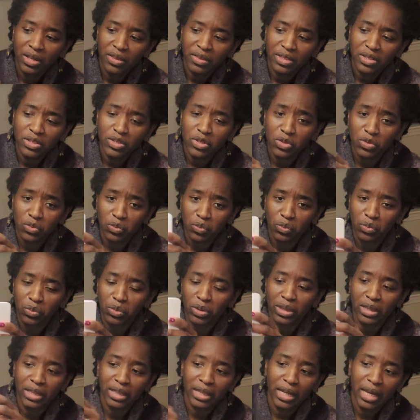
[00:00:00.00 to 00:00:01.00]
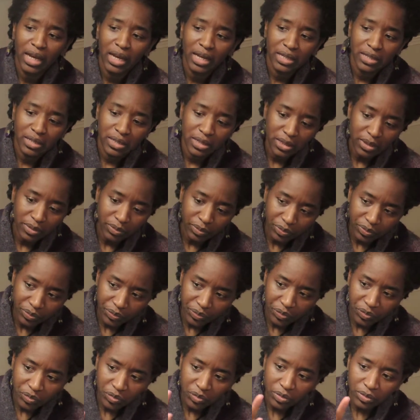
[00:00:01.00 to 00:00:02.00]
This is really nice.
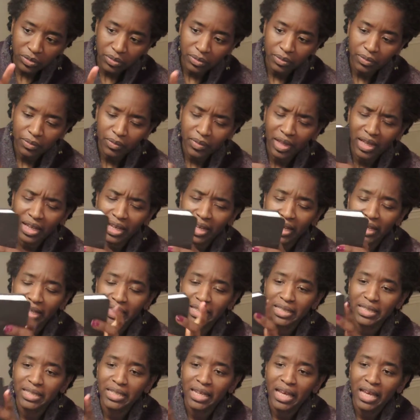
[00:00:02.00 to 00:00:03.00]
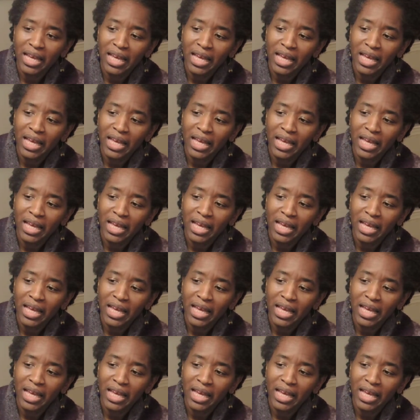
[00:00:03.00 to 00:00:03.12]
And